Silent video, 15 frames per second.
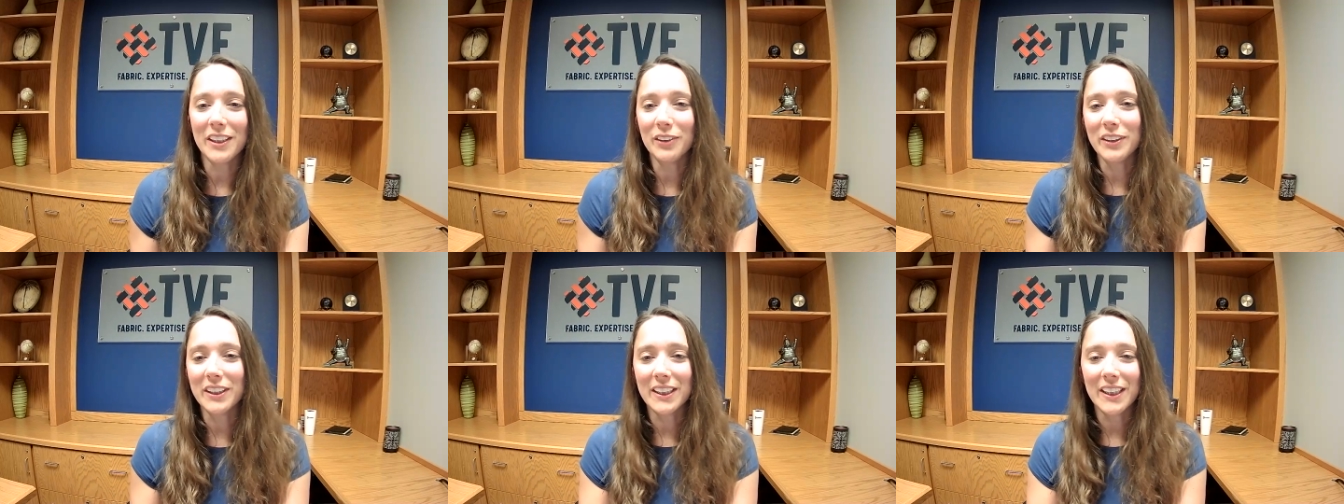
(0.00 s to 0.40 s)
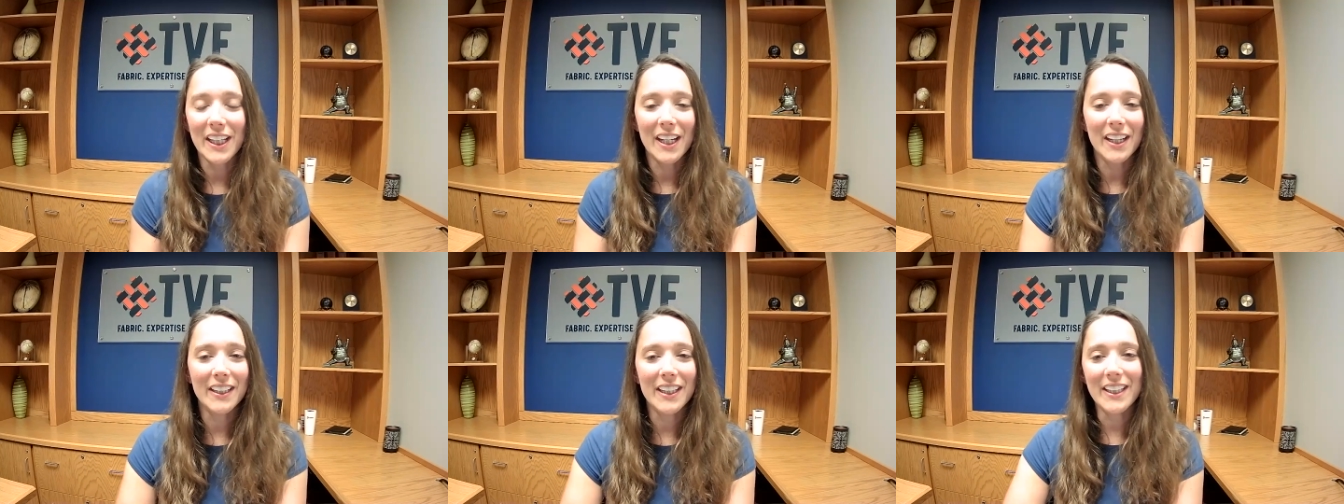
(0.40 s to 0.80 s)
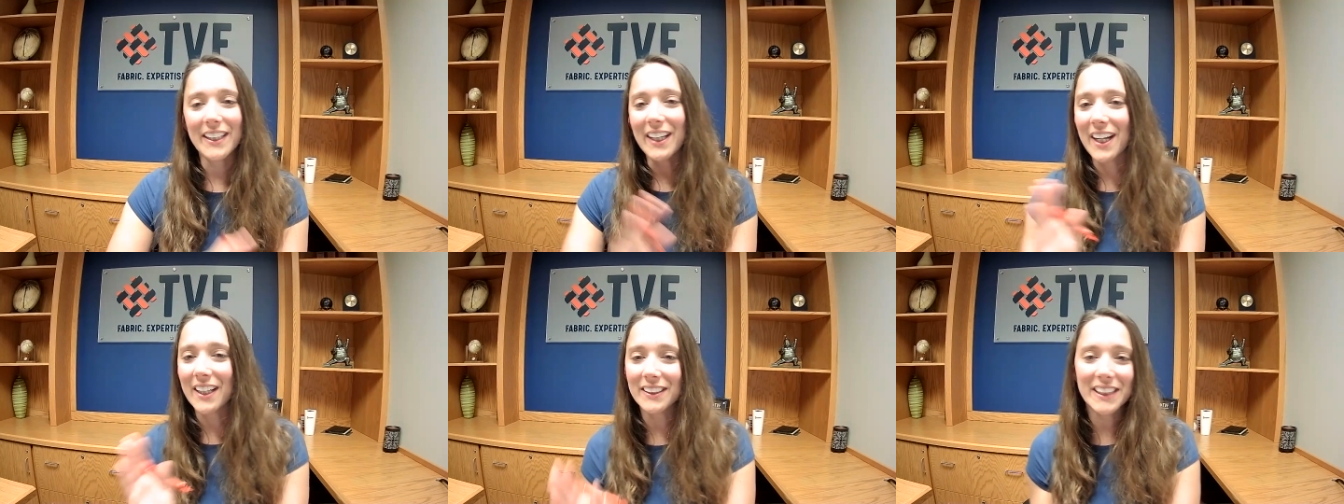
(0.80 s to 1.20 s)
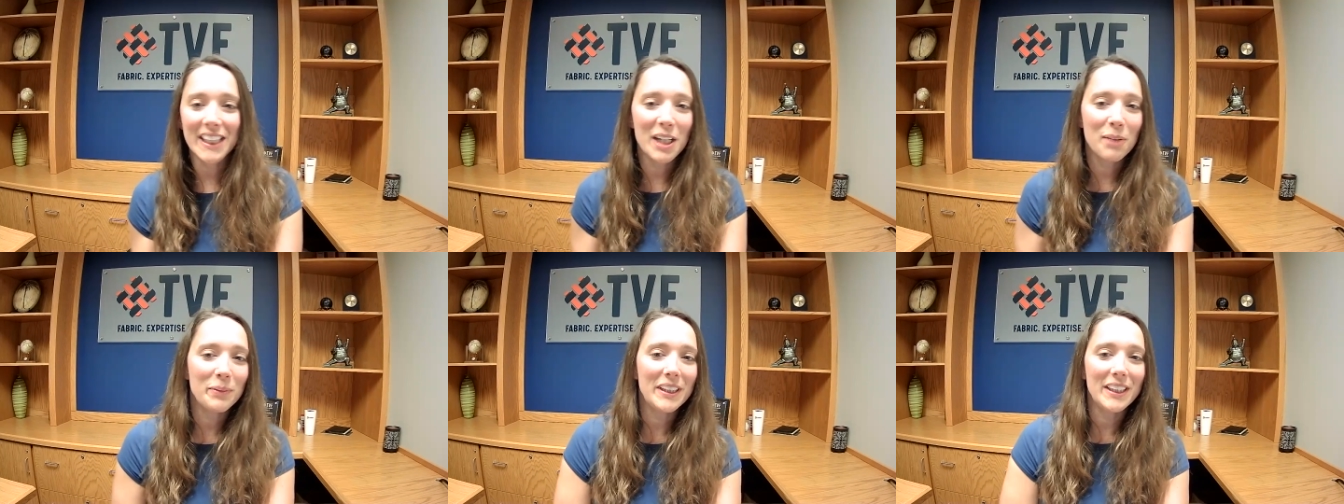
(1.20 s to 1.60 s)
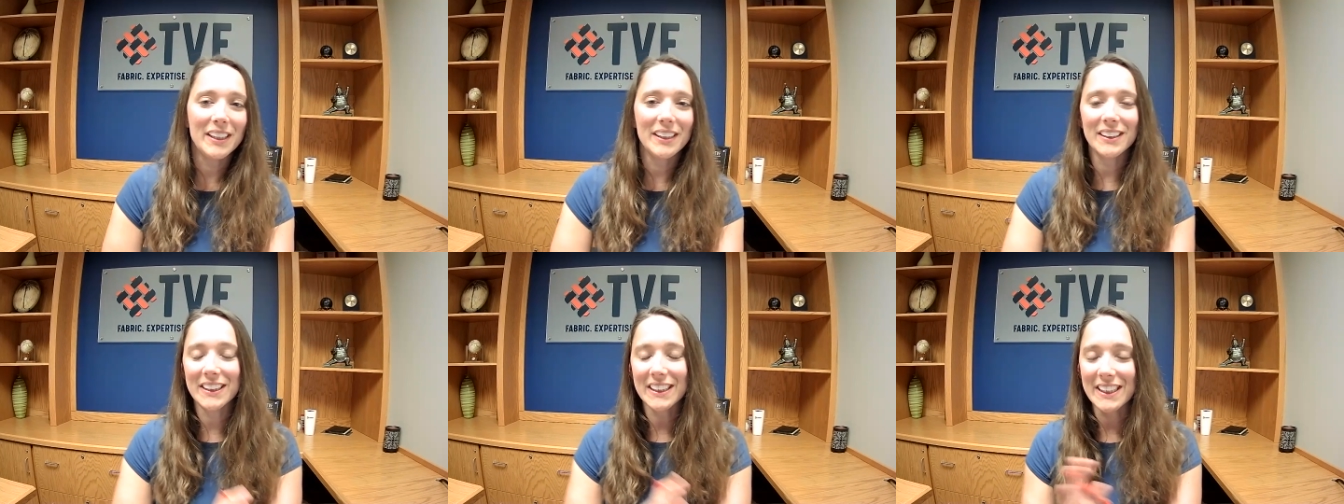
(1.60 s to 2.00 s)
you can get any kind of
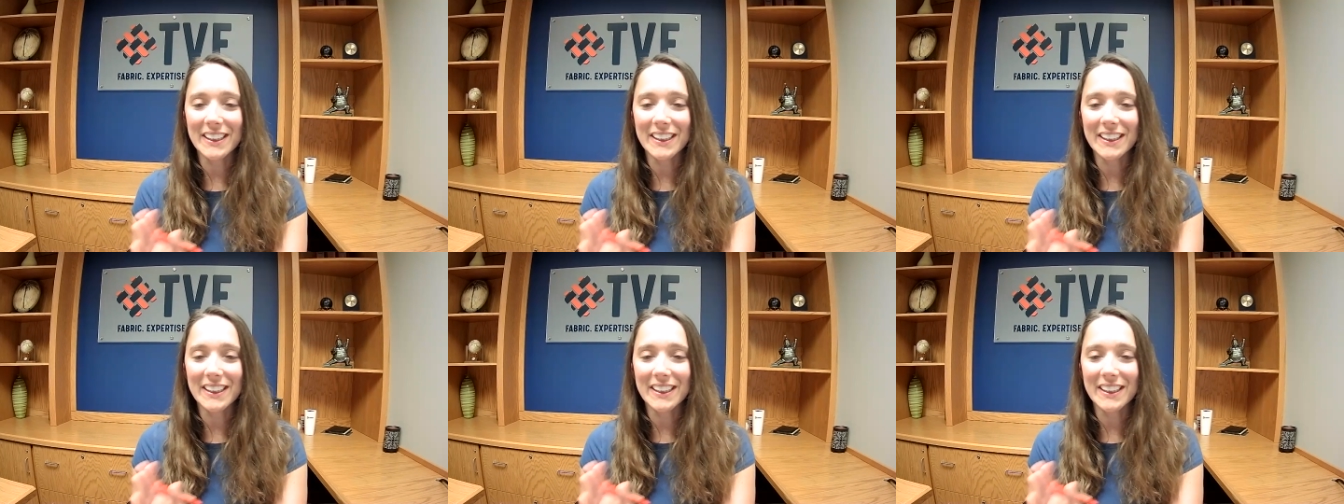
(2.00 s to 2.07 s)
toppings.